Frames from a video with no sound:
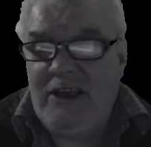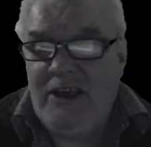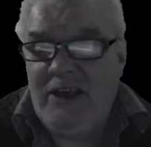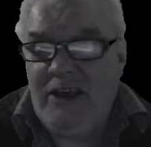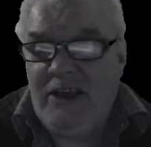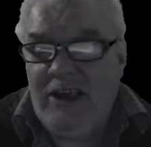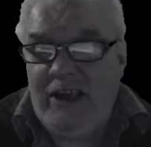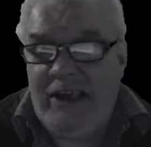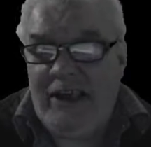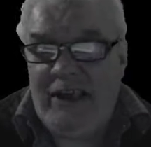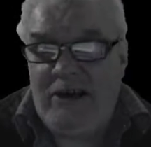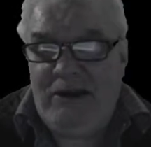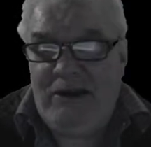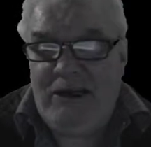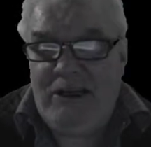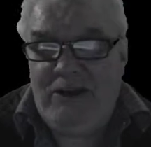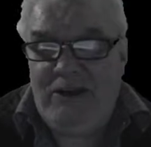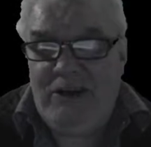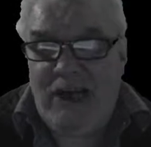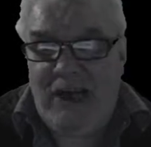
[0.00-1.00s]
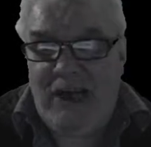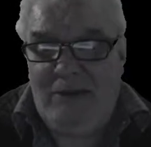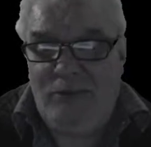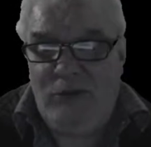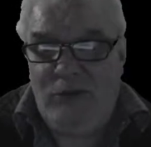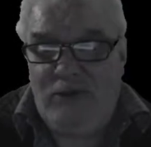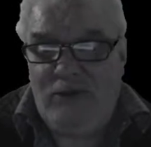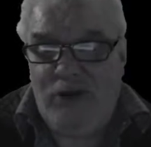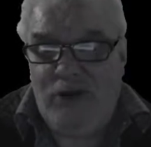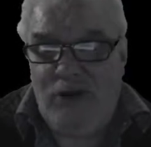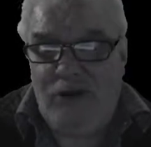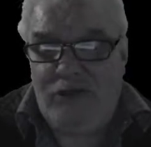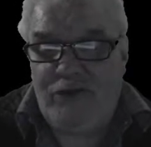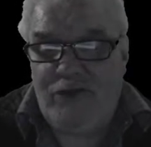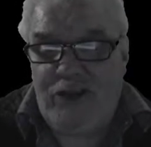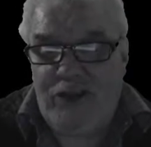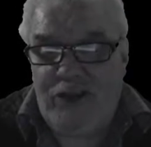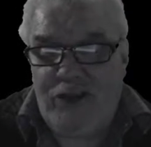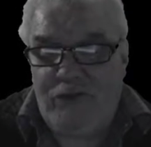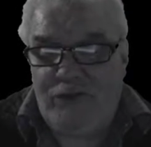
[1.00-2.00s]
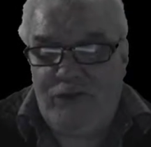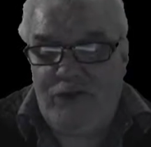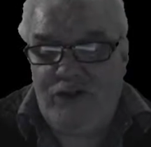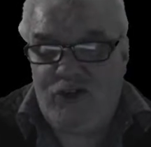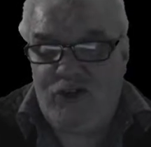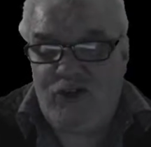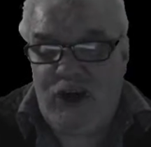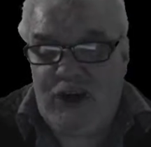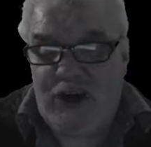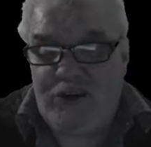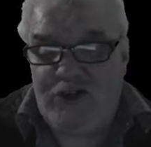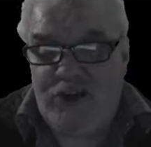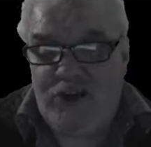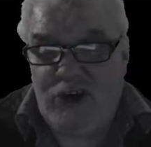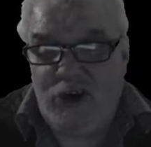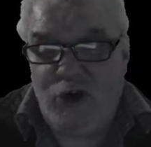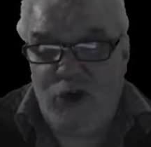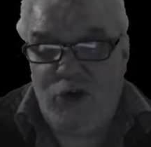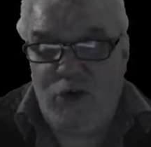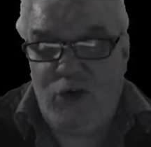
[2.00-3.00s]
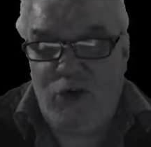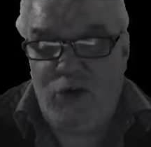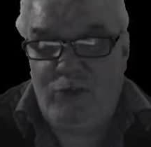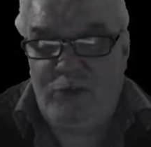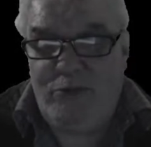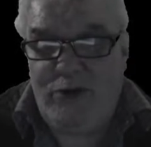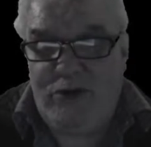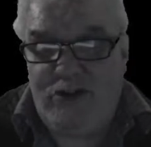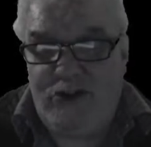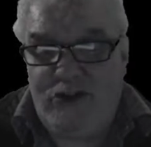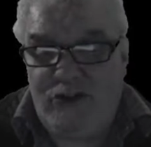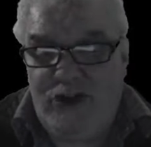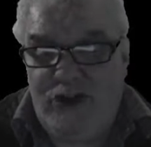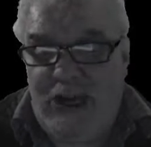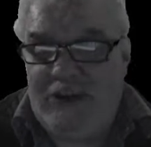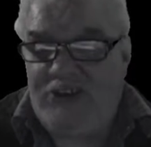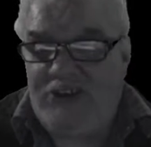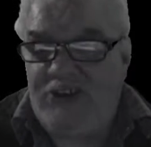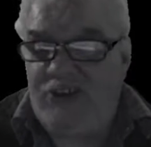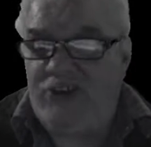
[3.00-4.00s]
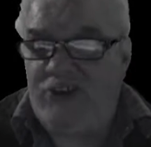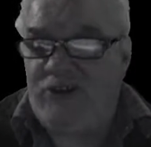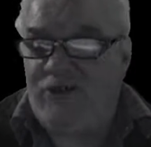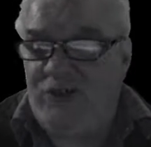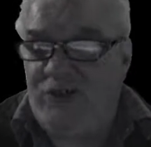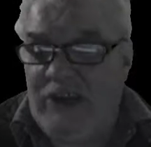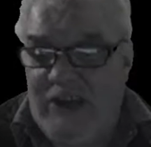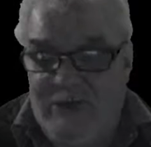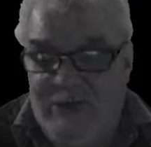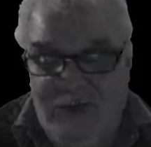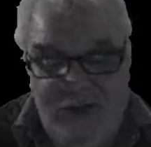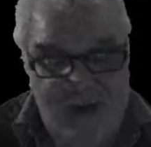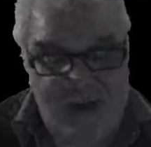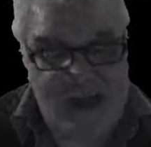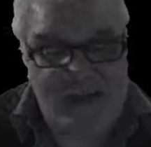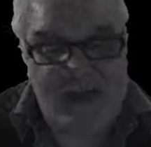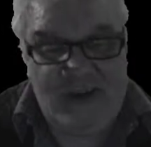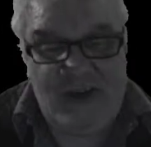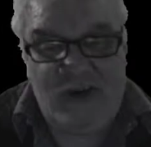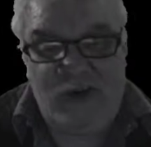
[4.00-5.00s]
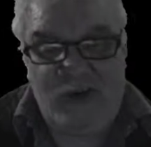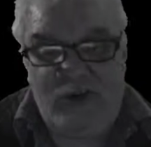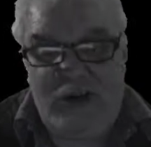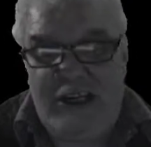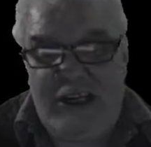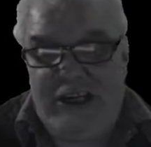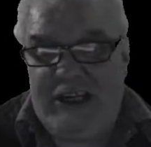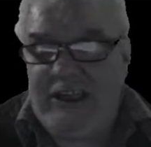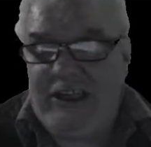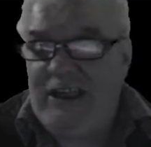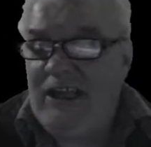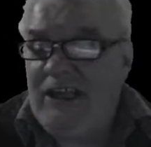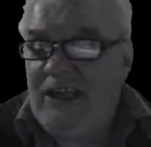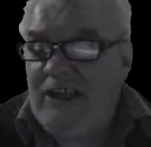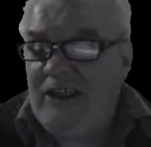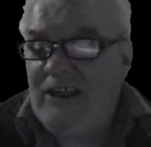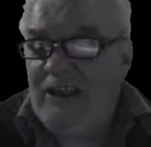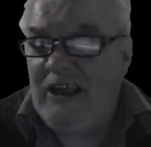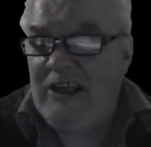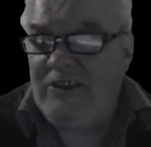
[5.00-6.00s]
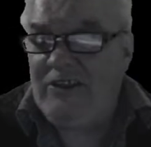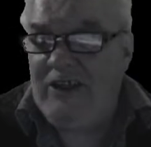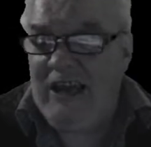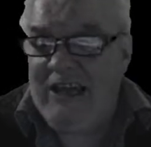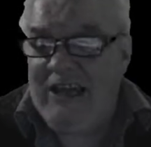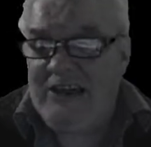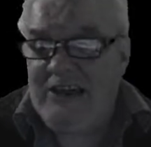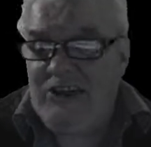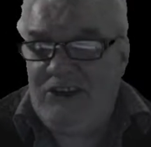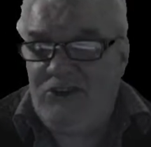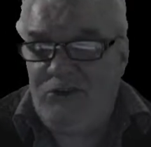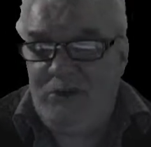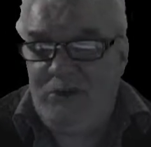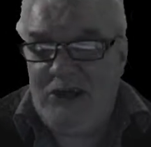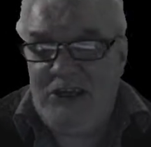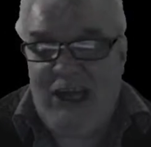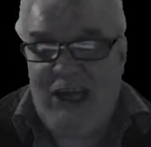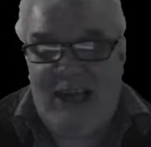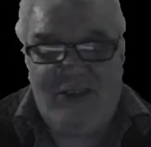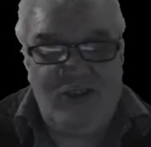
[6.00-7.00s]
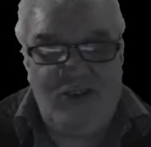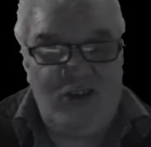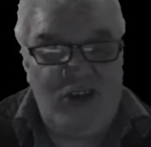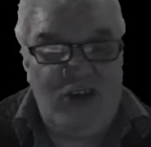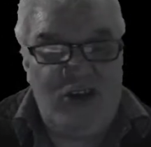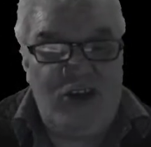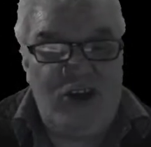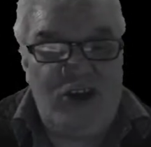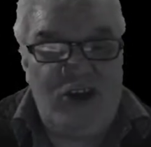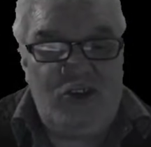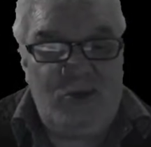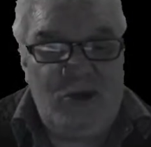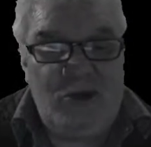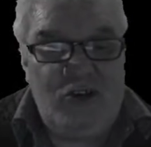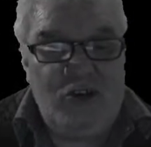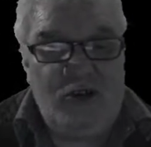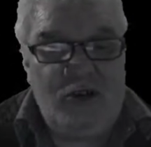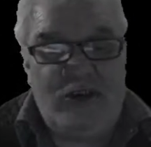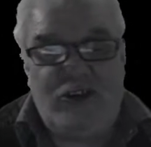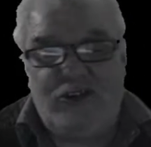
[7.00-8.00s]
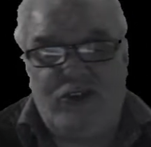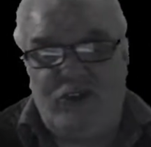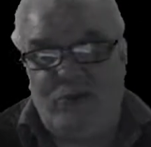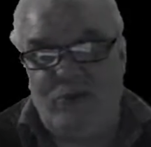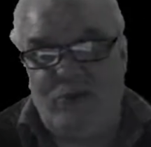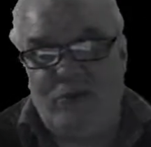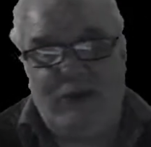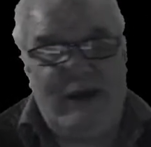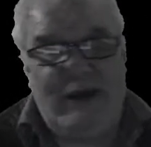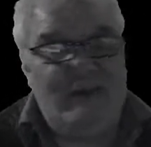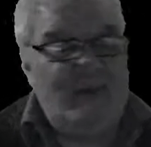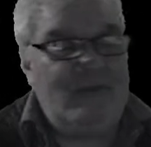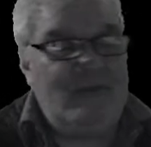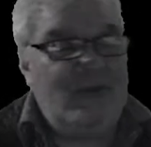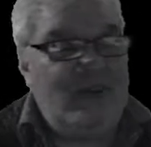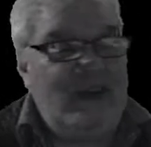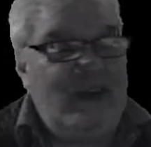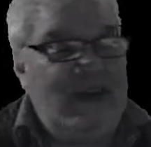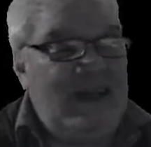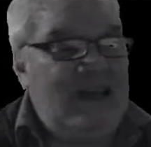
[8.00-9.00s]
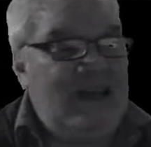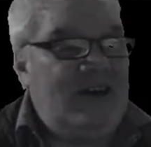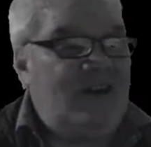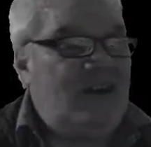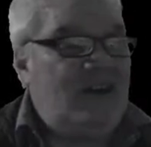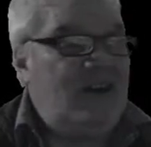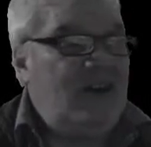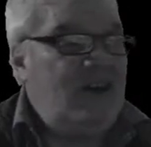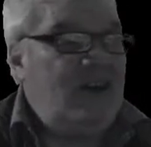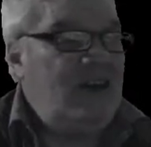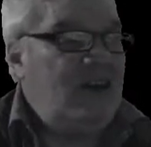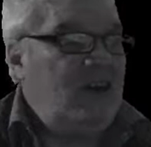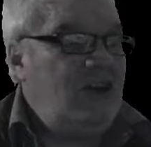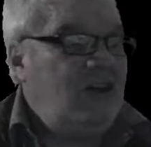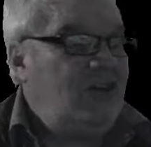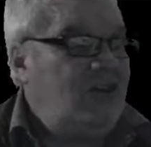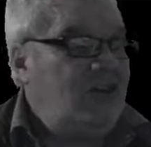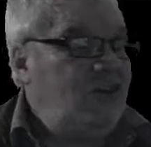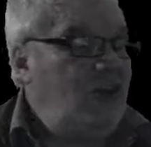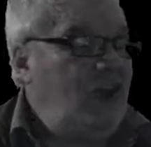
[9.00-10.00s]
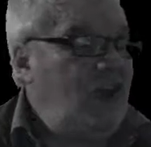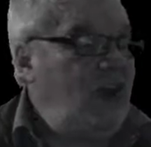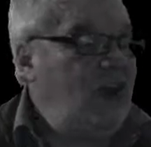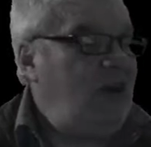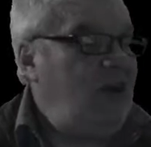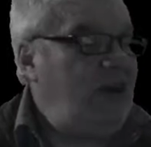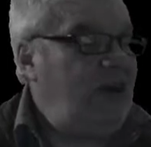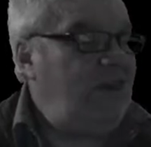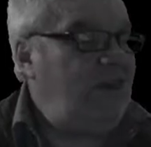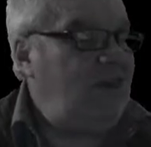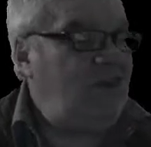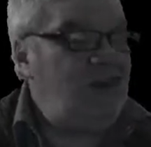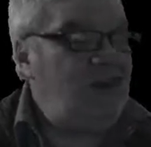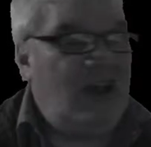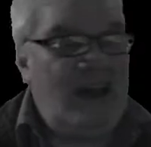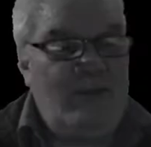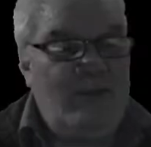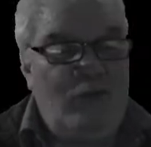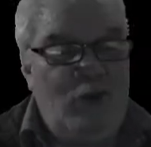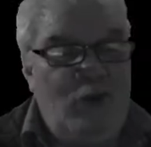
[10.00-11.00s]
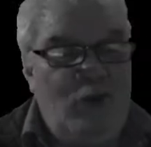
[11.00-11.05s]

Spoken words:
and we've got the infrastructure guru presentations. If you haven't done that already, they need to be done, so you need to be doing some prep for that. So let's move